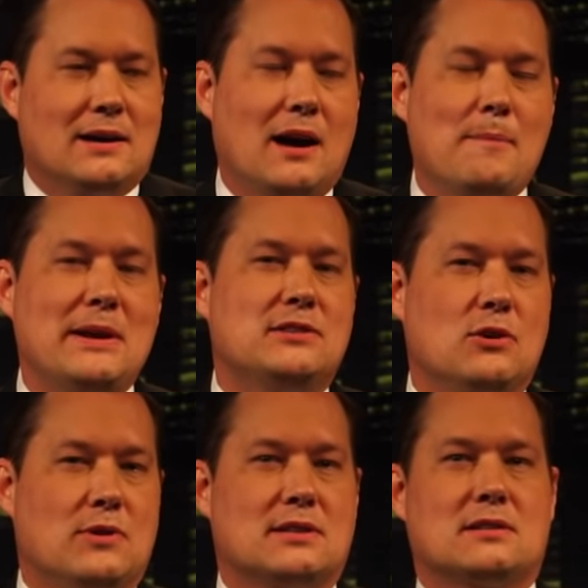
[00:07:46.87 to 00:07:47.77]
Companies
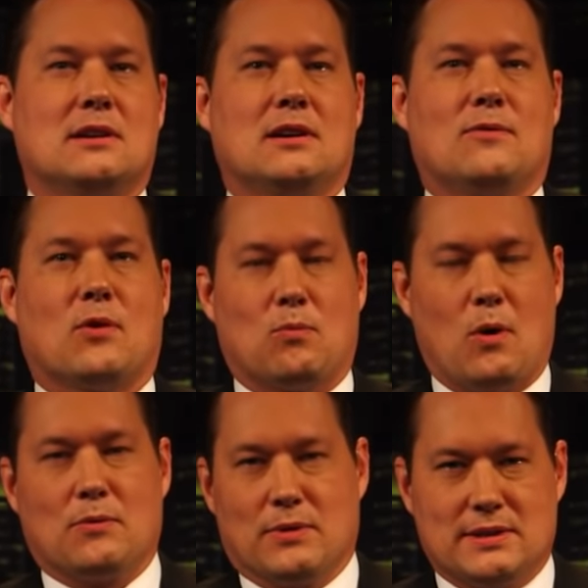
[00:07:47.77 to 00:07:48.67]
do this for
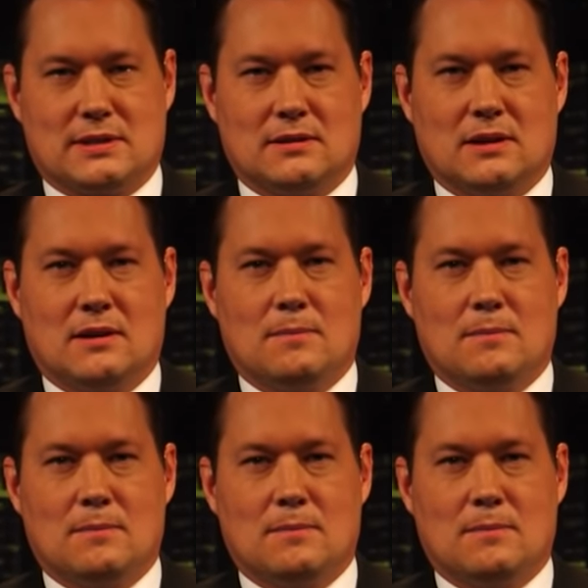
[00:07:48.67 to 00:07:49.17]
one reason.